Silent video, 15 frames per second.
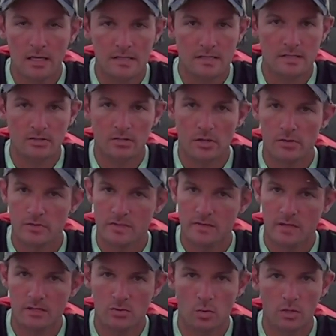as close to
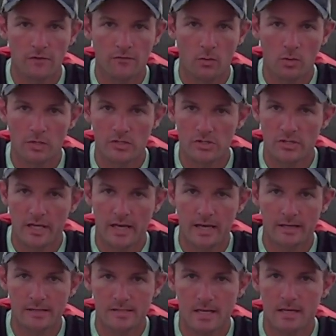that 24-inch
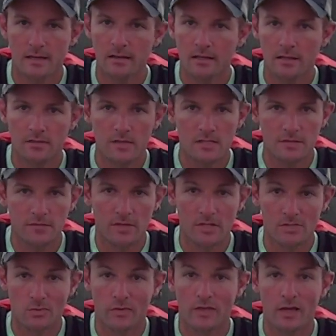line as I can get these
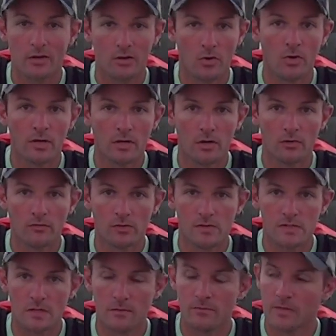fish without going over.
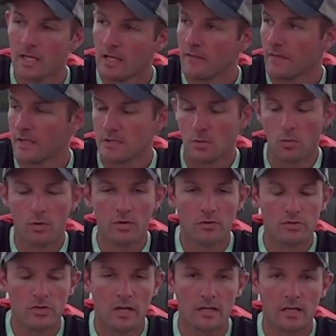So that's what we're
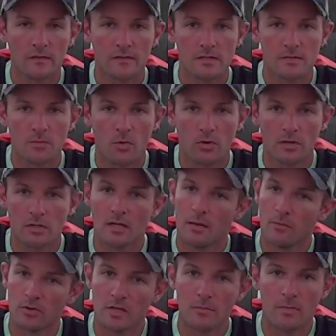going to try to get this morning.
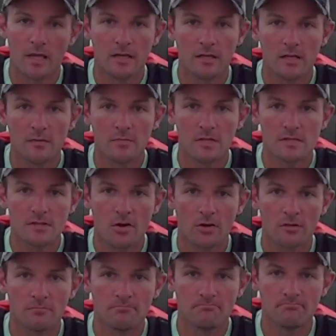I'm going to get baited up and get started.